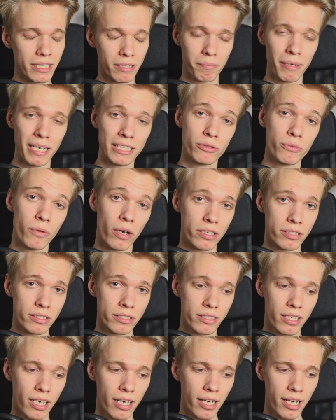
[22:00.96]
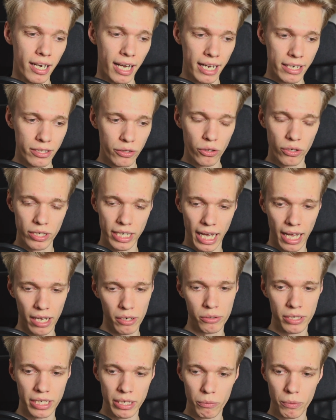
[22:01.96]
the best ones and look at,
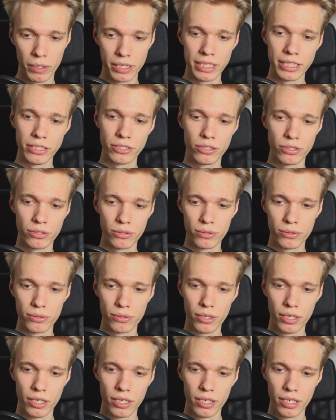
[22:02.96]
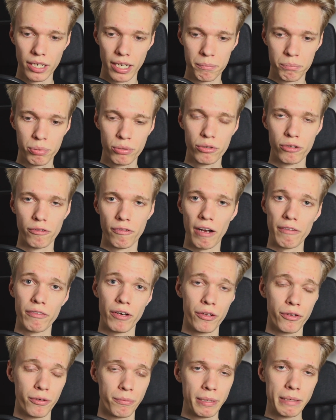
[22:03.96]
okay, what needs to improve, have
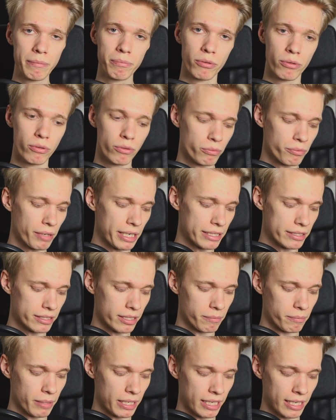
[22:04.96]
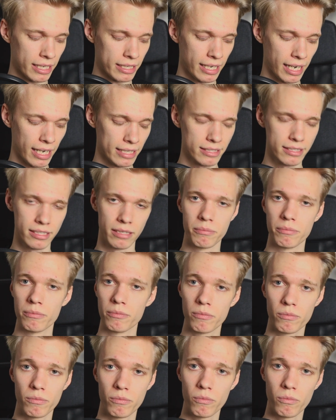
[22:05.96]
other people rate them and ask them,
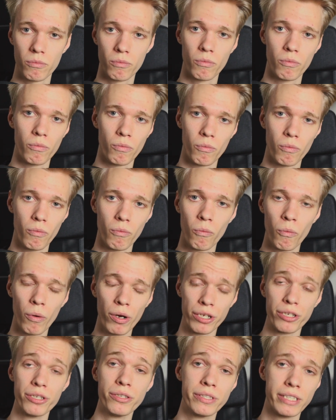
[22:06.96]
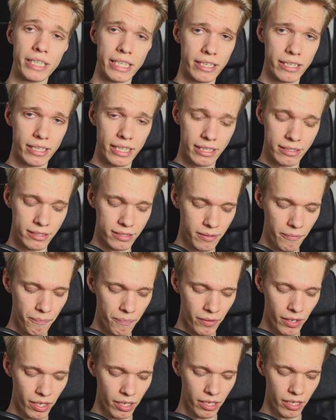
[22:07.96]
what do you think of this?
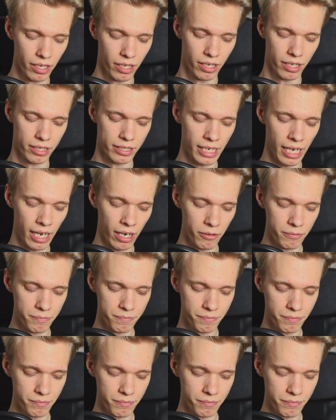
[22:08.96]
Now,